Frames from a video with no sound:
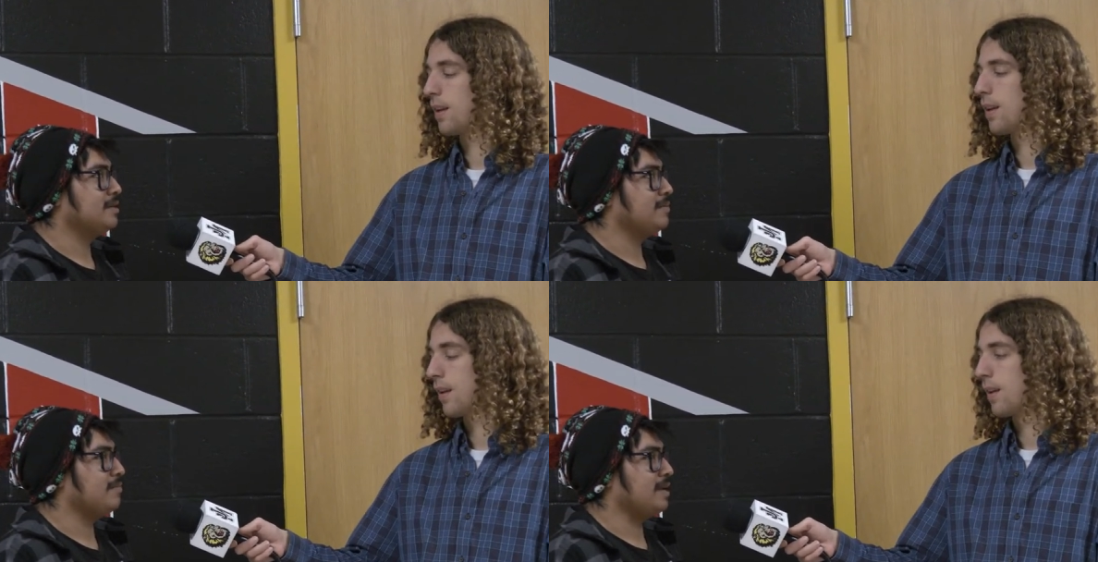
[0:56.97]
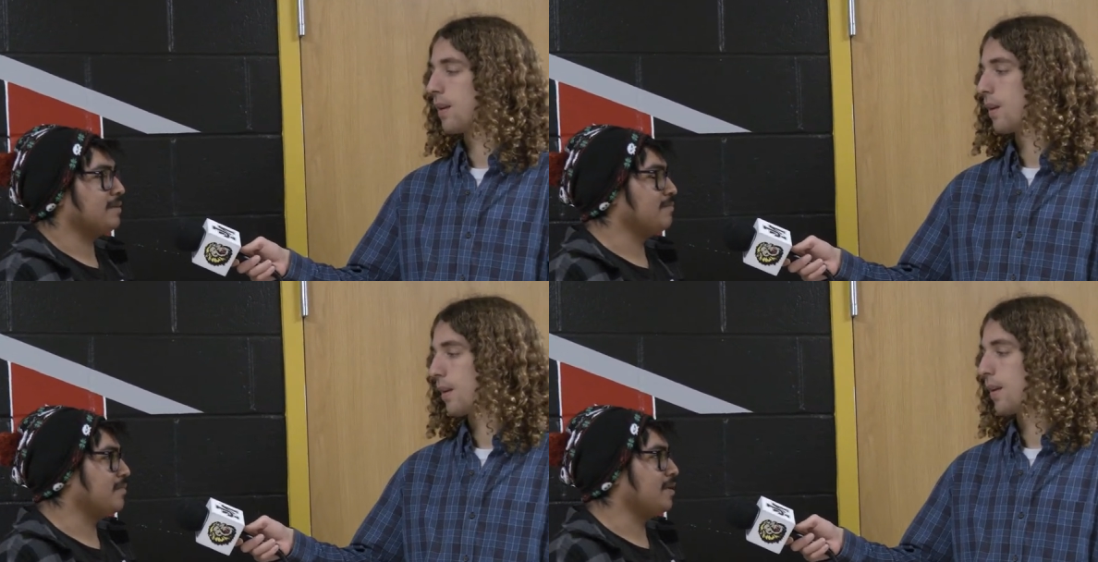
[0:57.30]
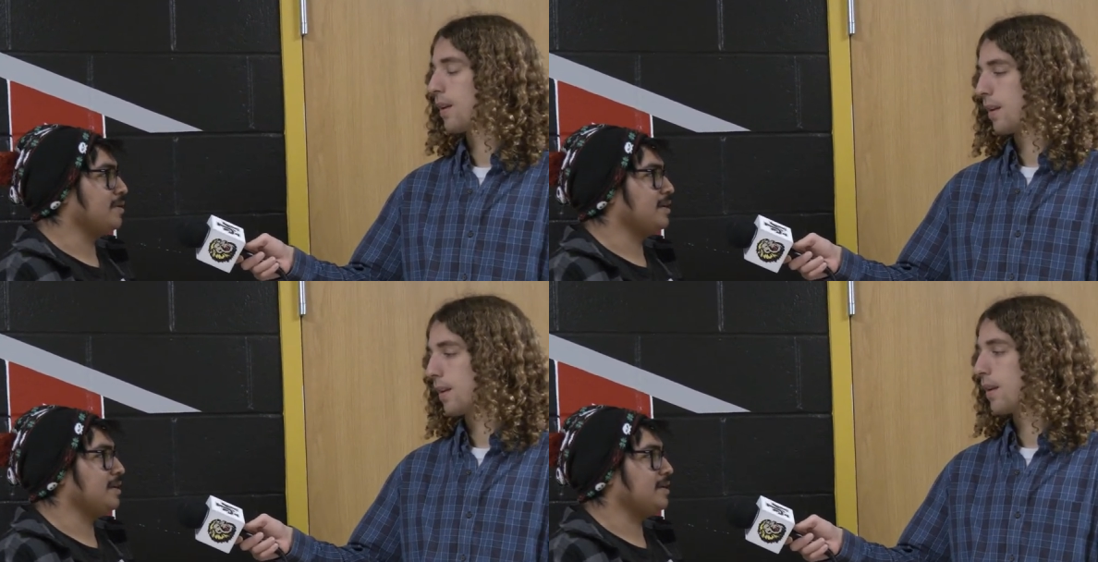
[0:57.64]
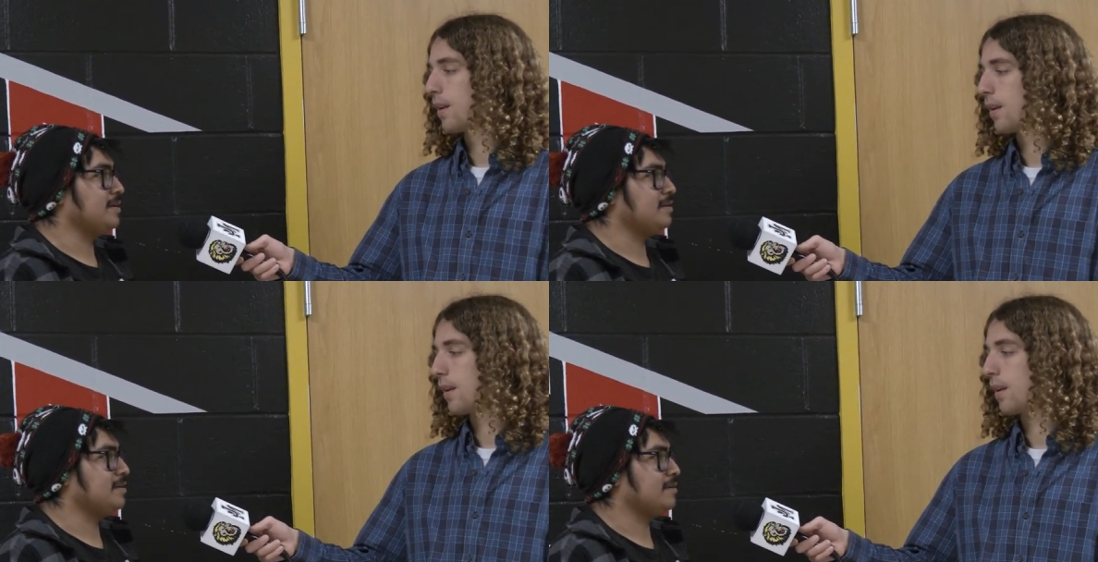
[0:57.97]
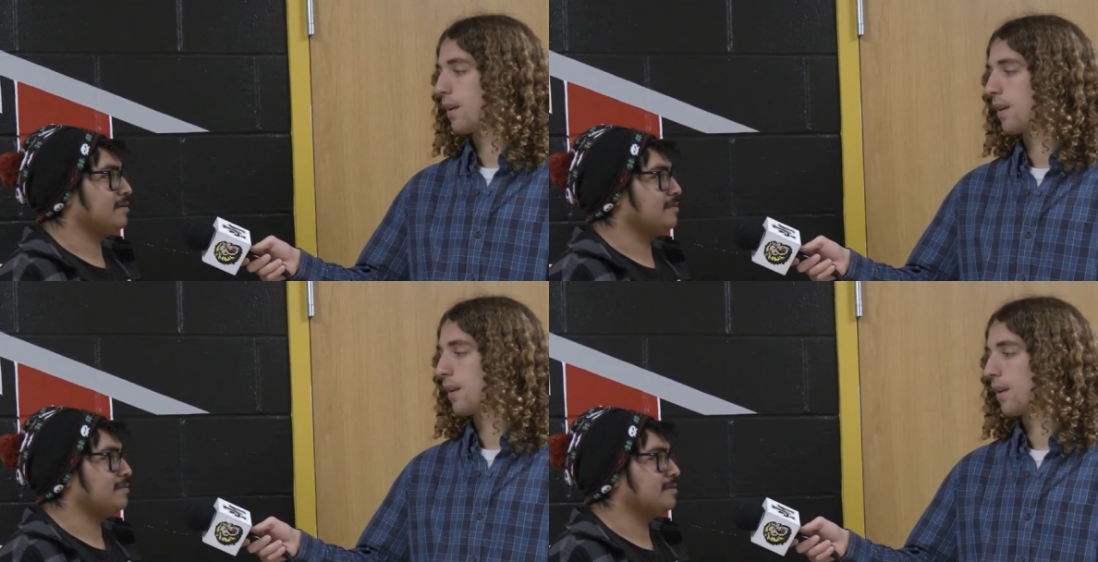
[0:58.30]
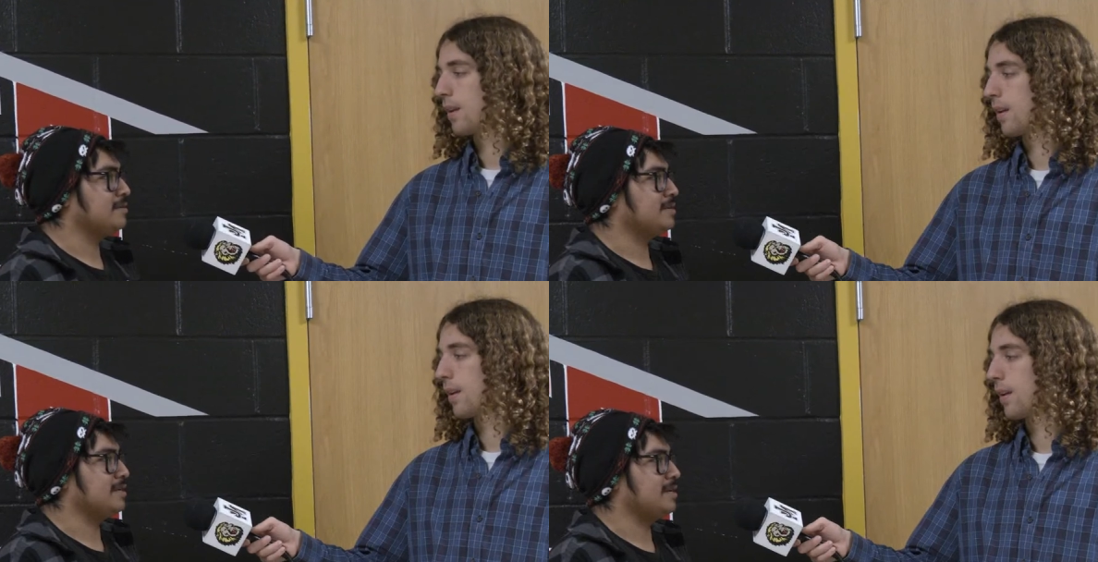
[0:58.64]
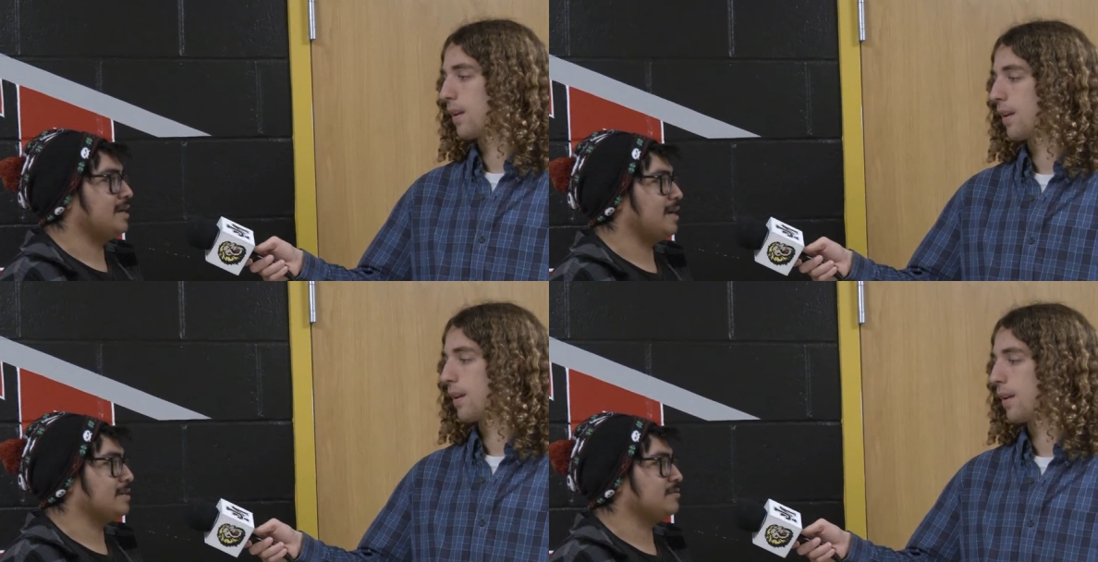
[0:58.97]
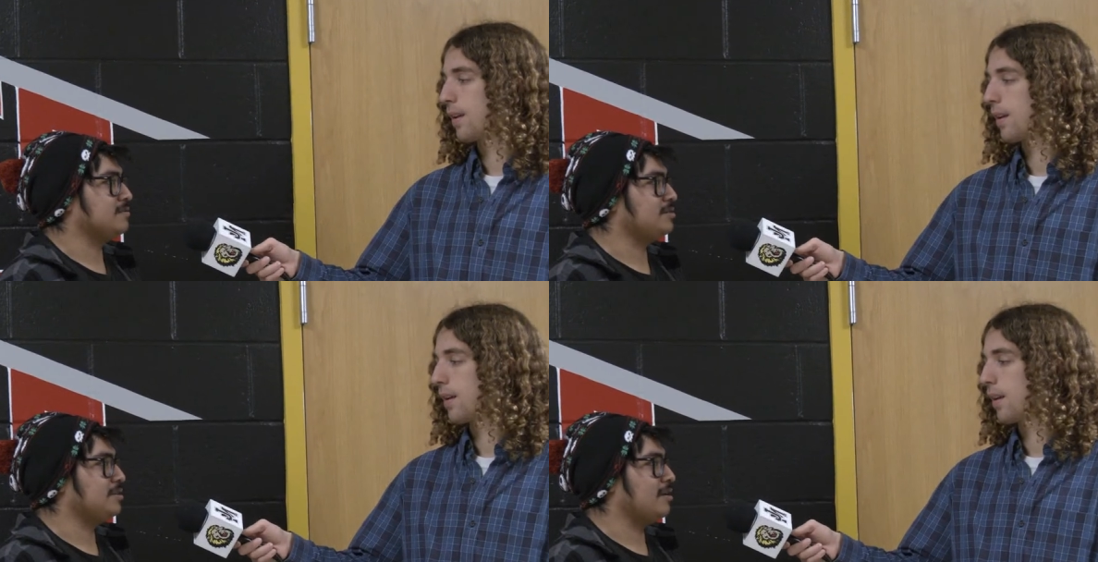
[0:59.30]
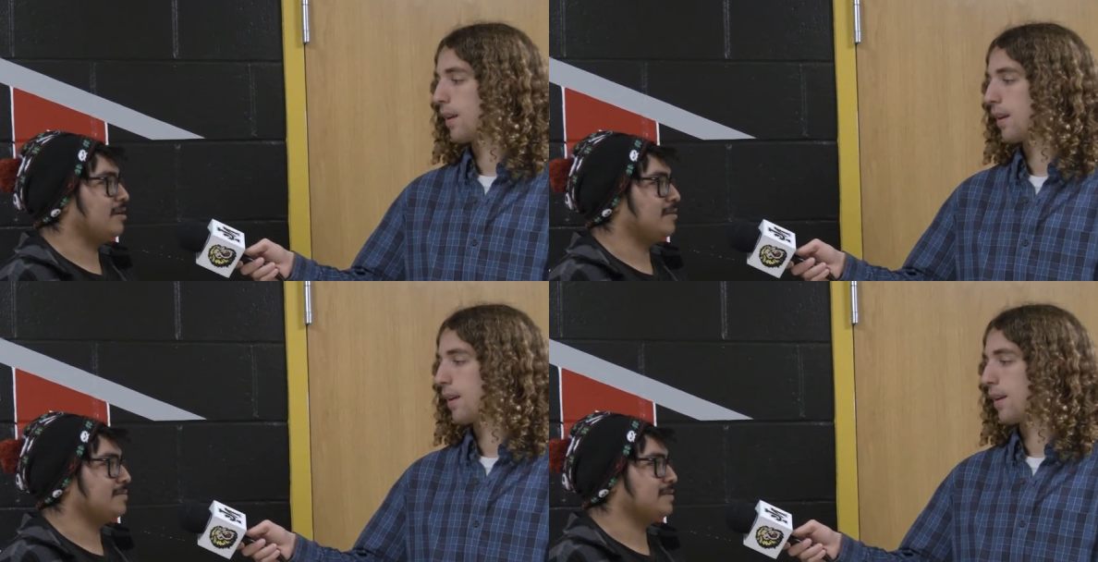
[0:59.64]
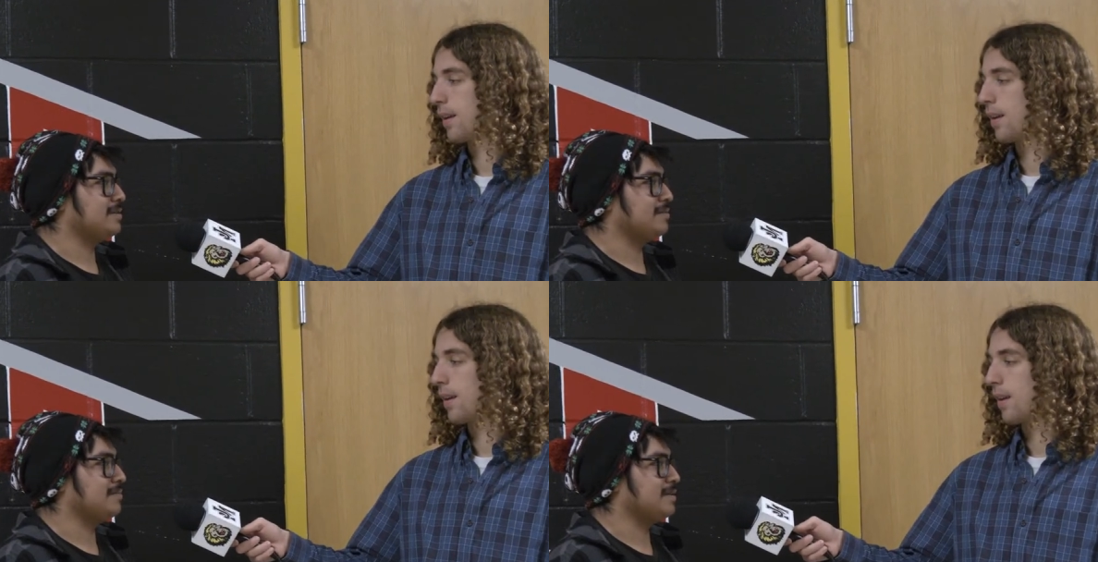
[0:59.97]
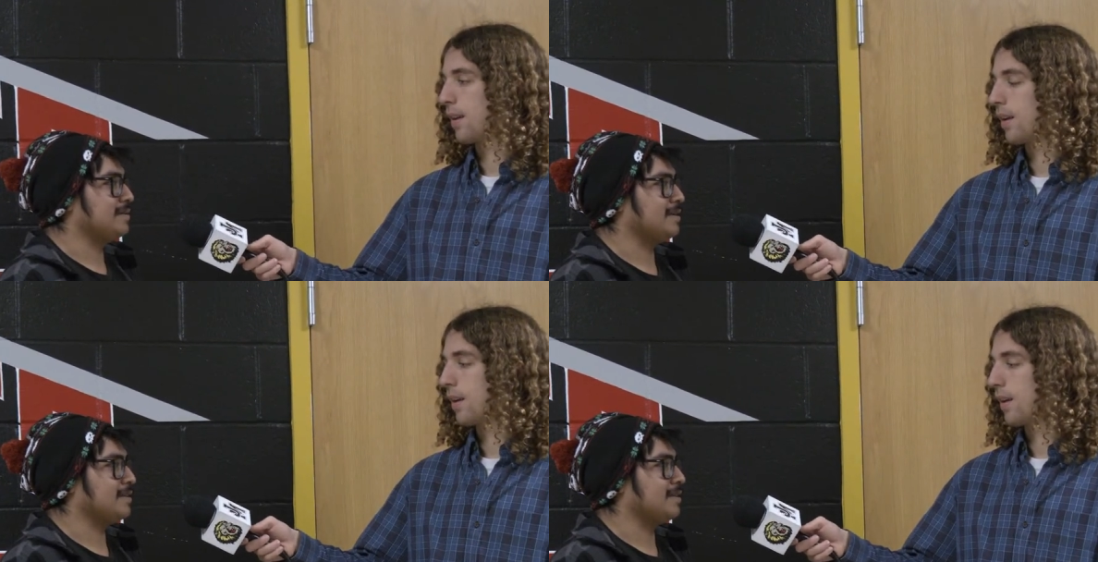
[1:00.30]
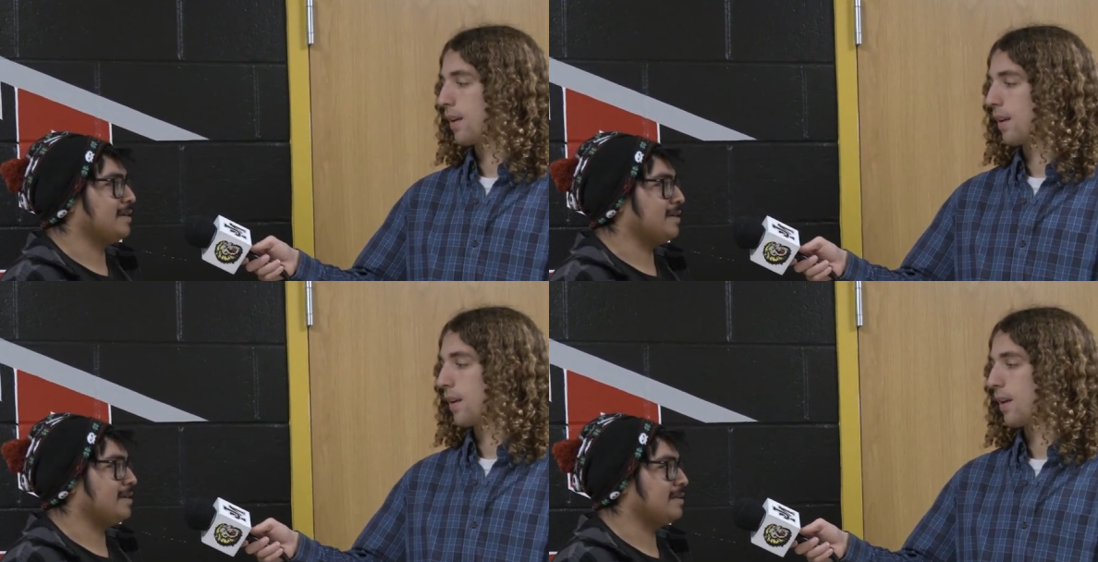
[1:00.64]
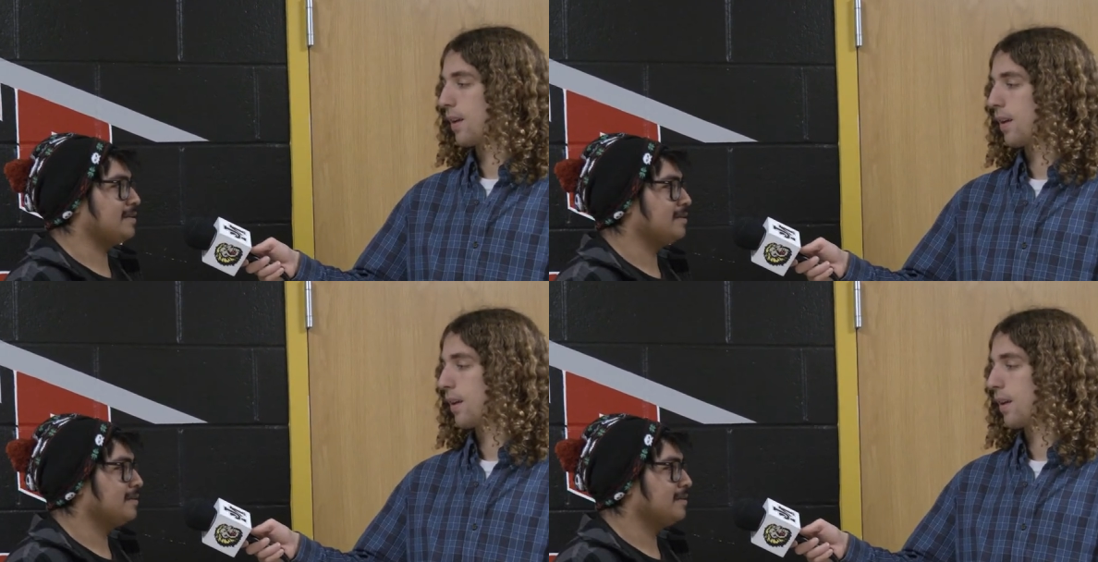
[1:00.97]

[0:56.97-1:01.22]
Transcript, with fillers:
Speaker 1: make money, you know, get an actual job or something like that.